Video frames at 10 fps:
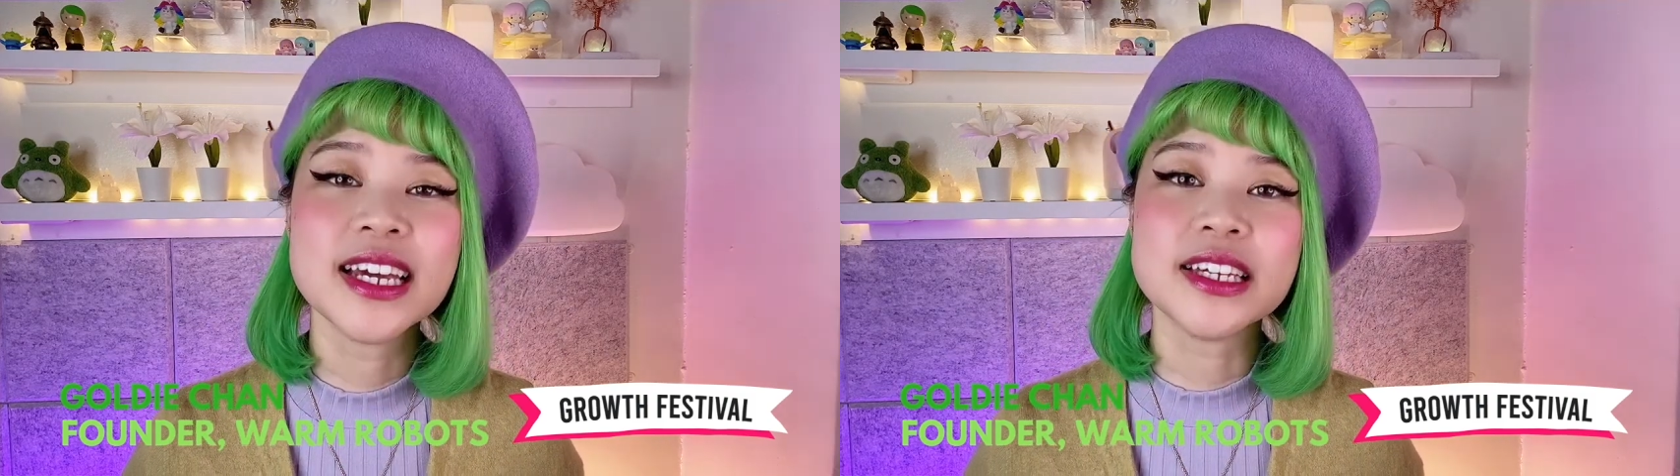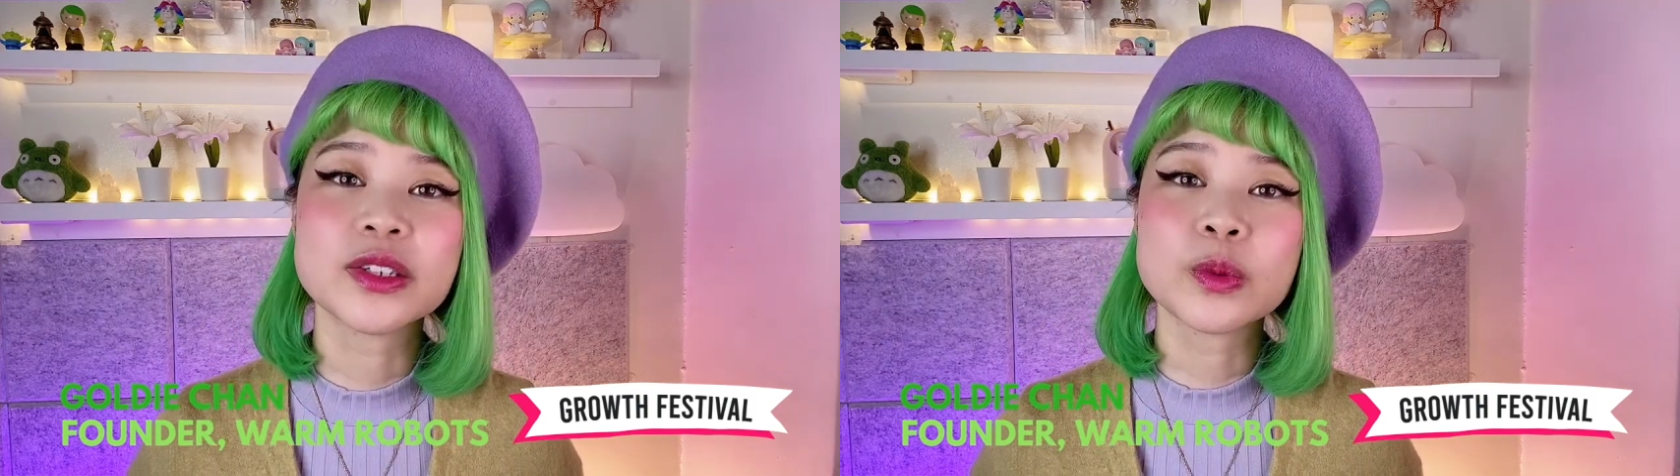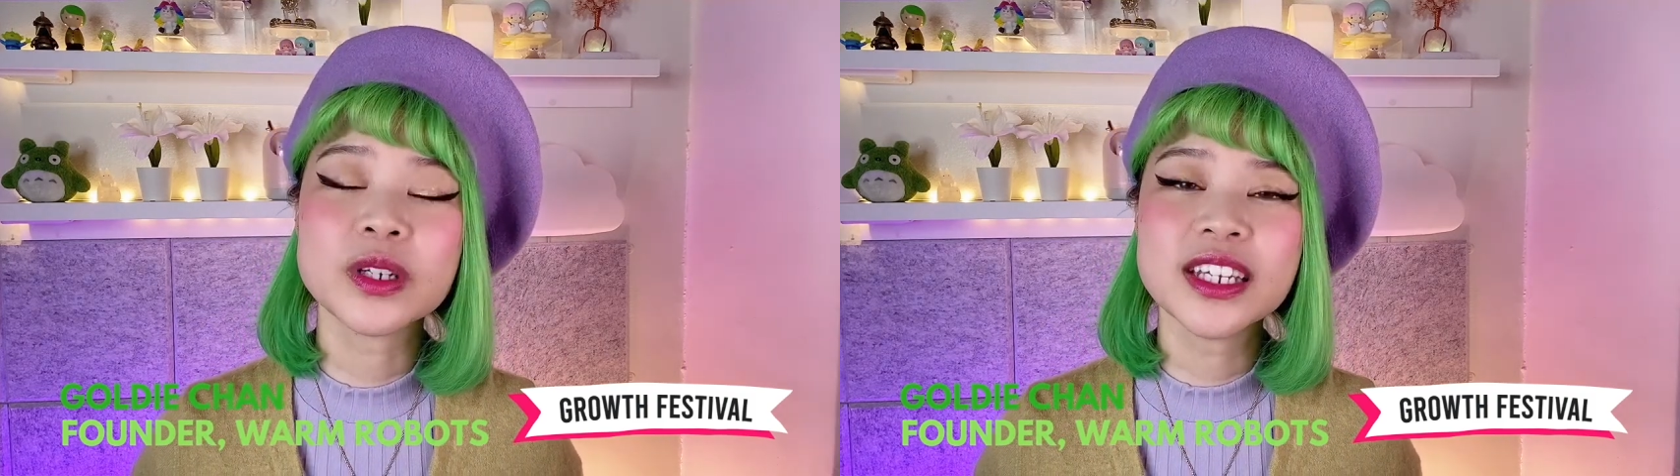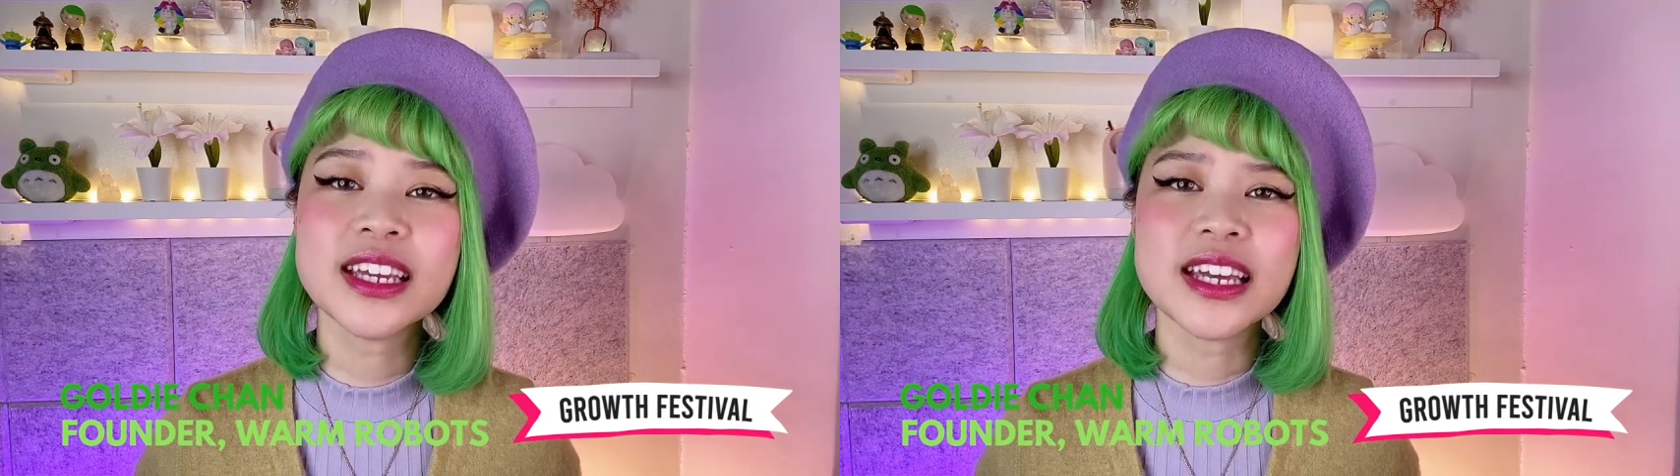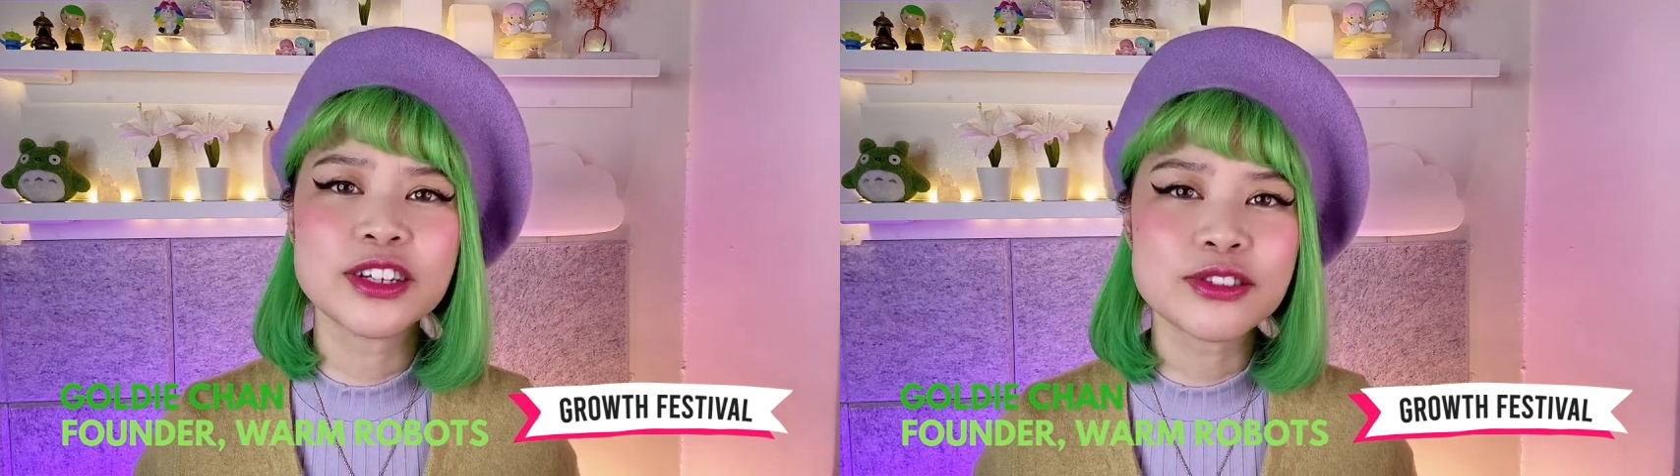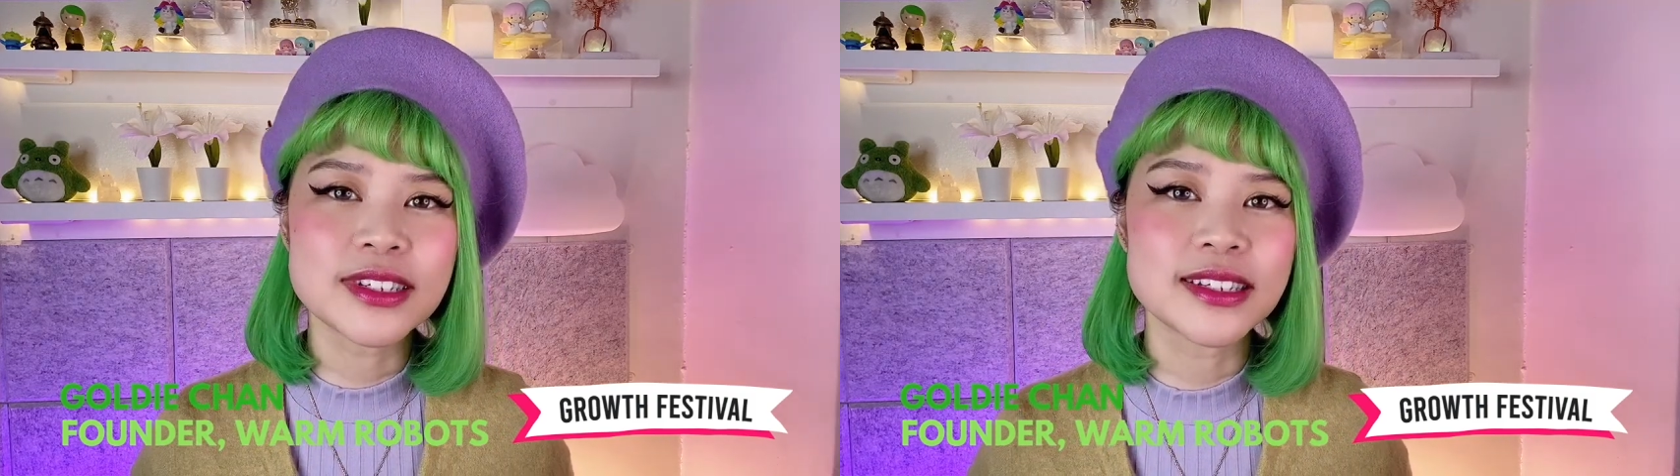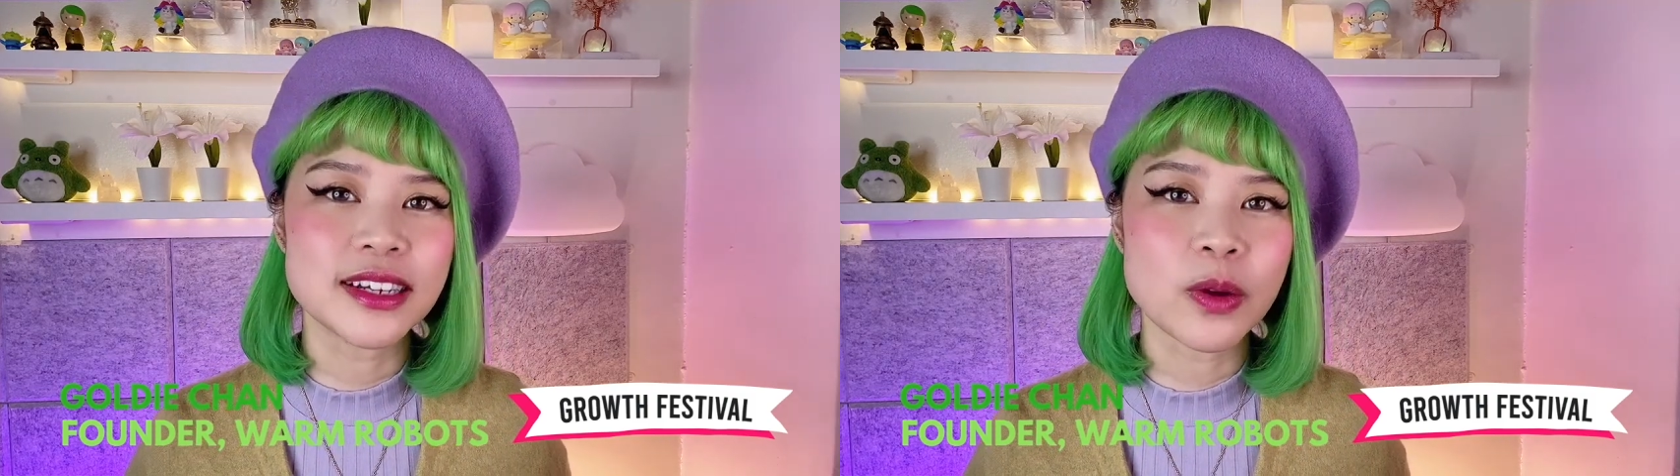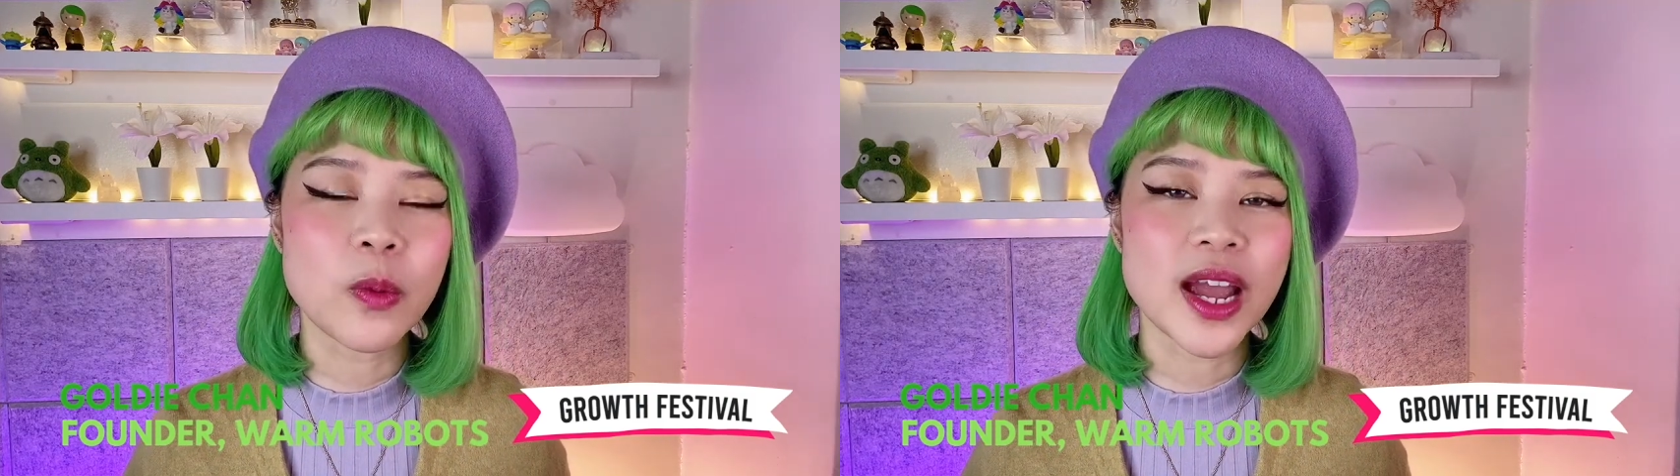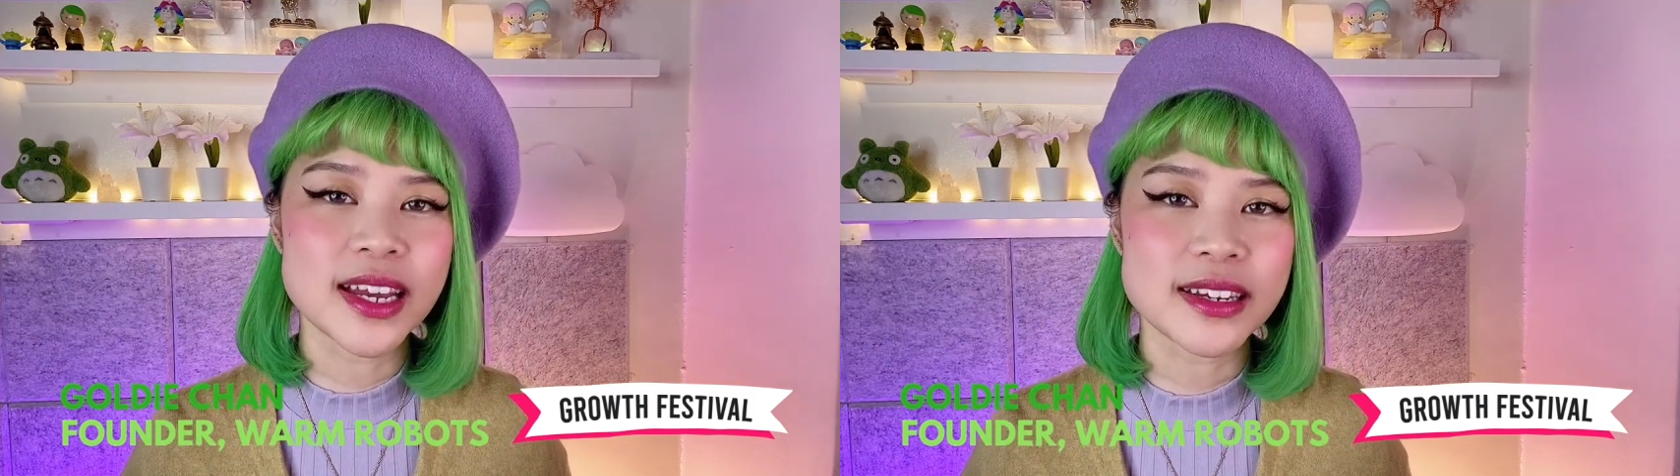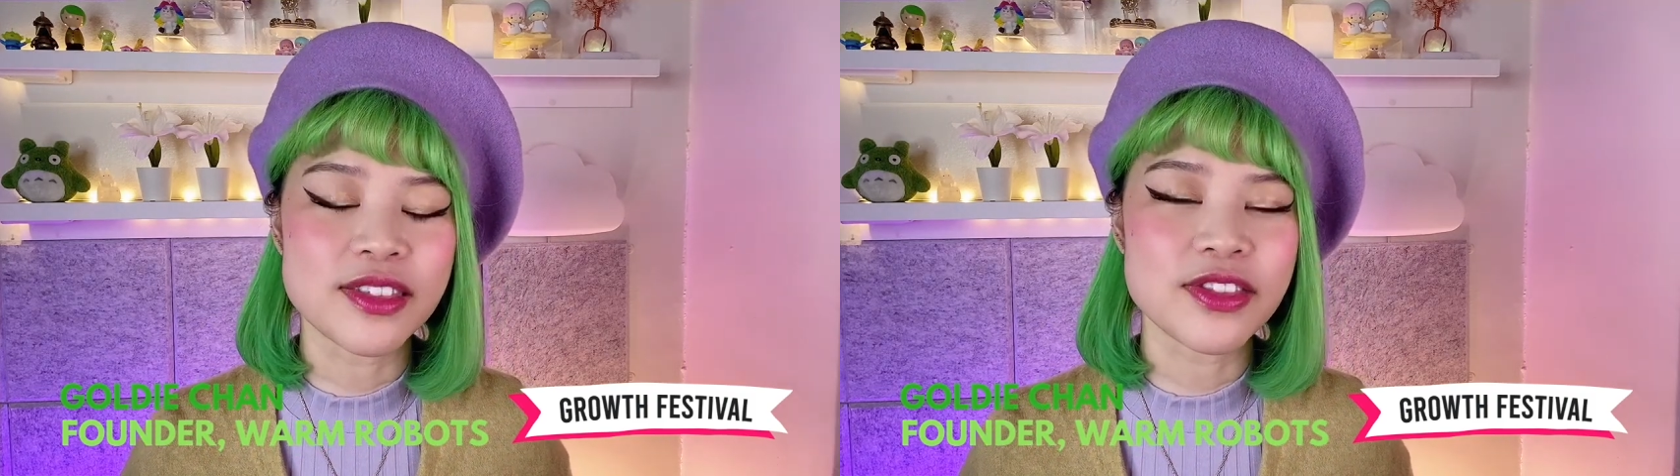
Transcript: is a really interesting way to